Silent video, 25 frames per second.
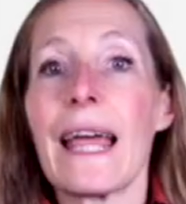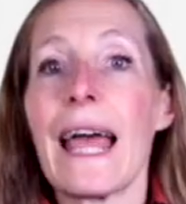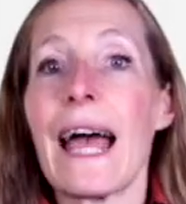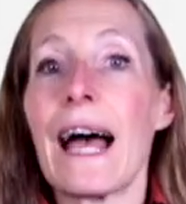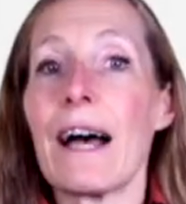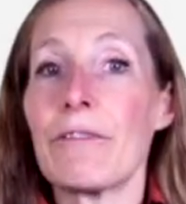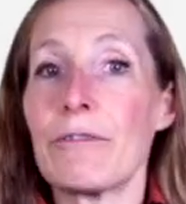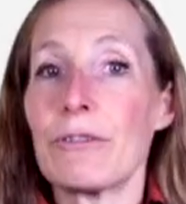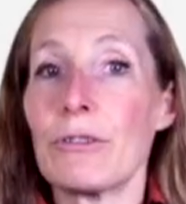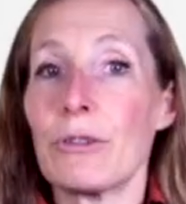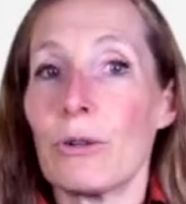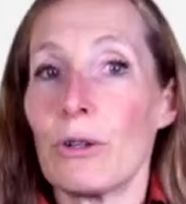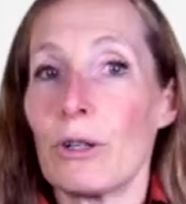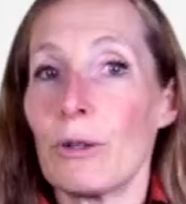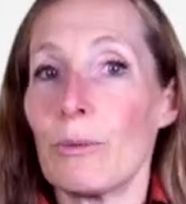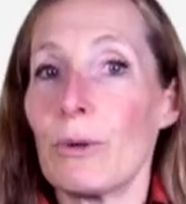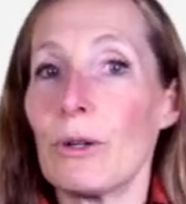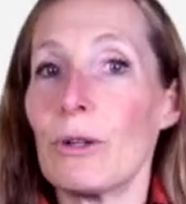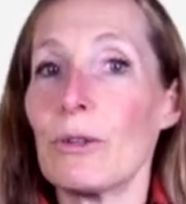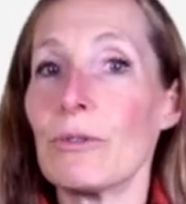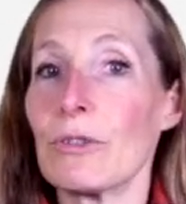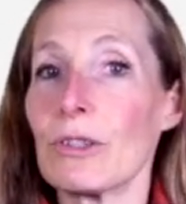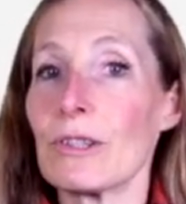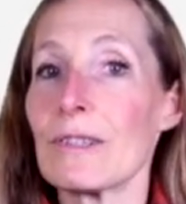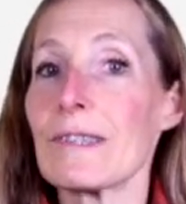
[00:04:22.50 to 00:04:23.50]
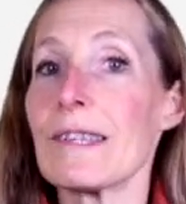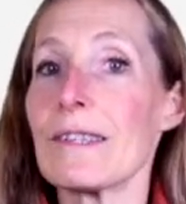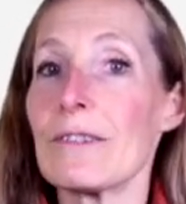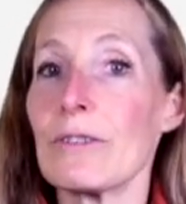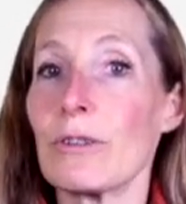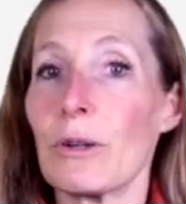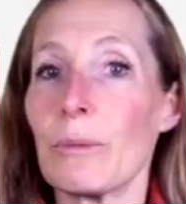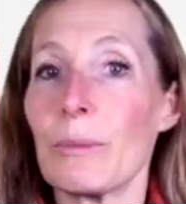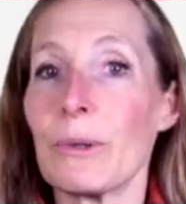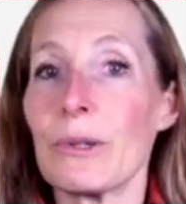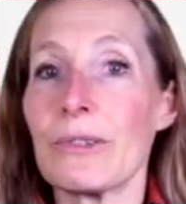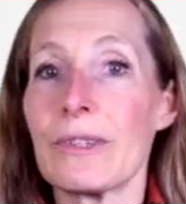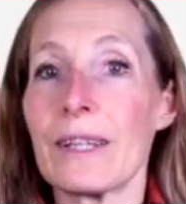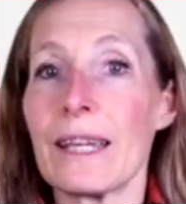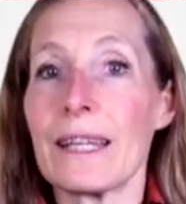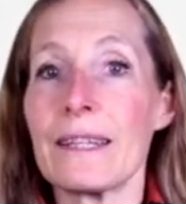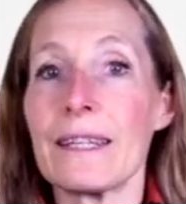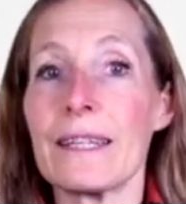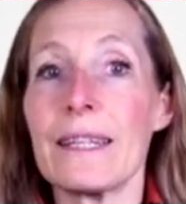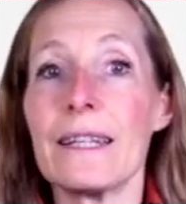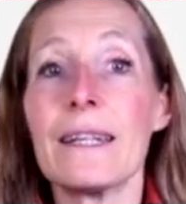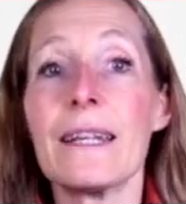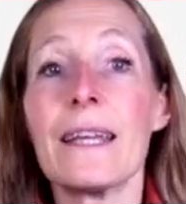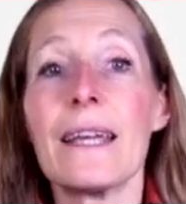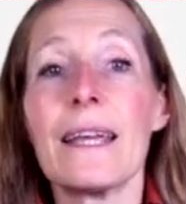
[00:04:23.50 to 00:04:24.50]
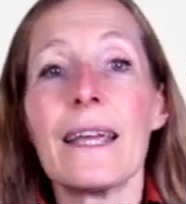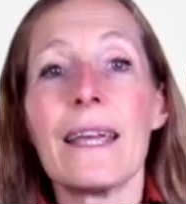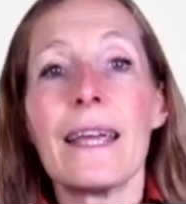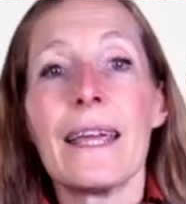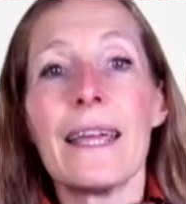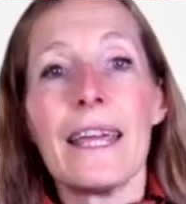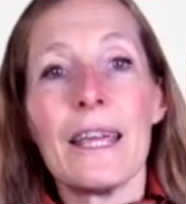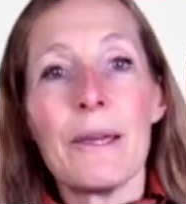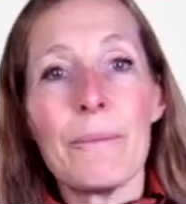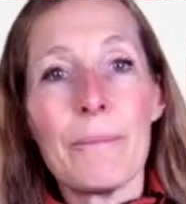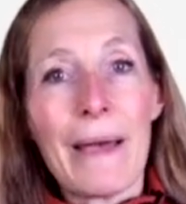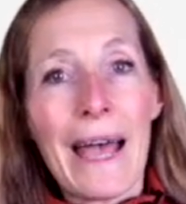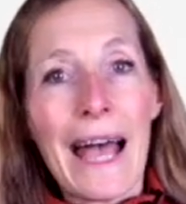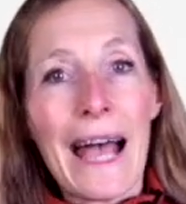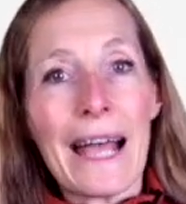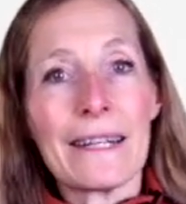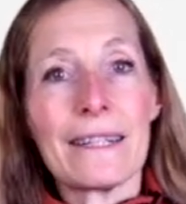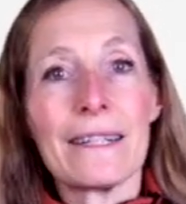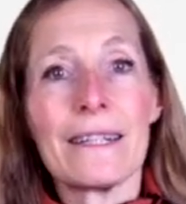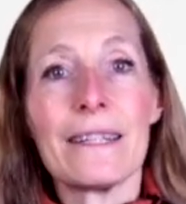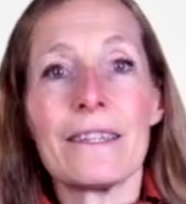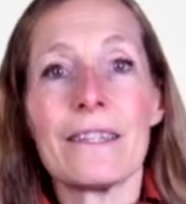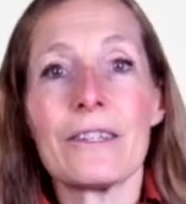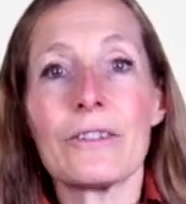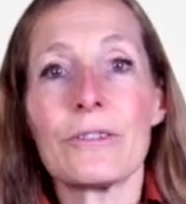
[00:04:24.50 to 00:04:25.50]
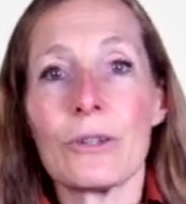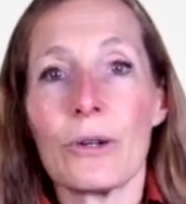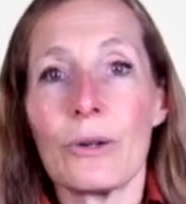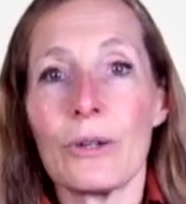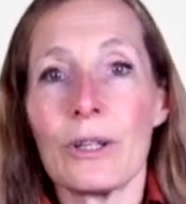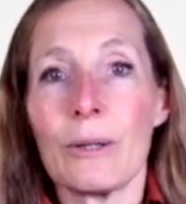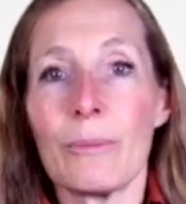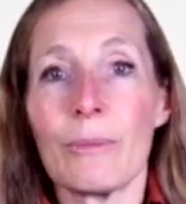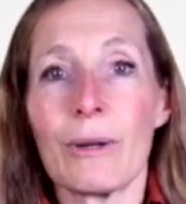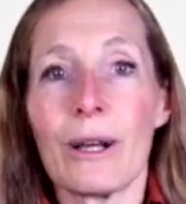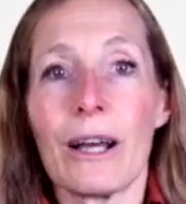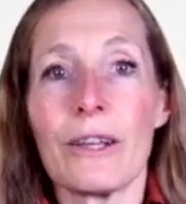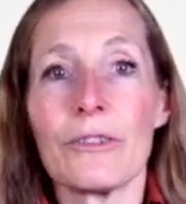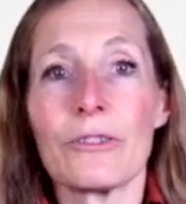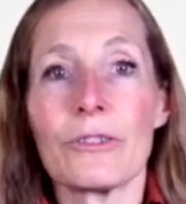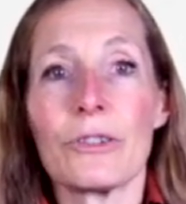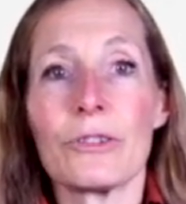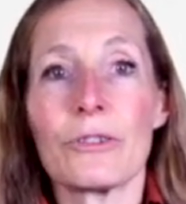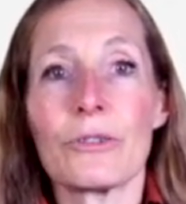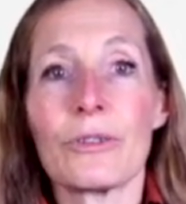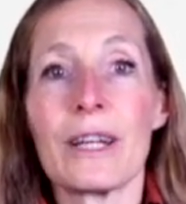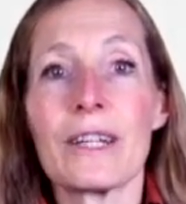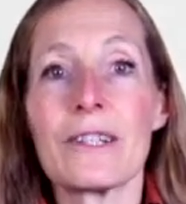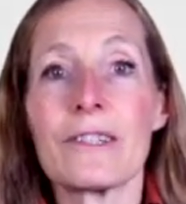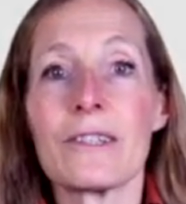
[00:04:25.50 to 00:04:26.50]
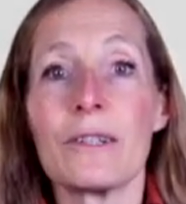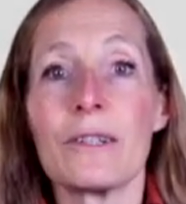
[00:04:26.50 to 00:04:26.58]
The slides' images should complement your message, not distract from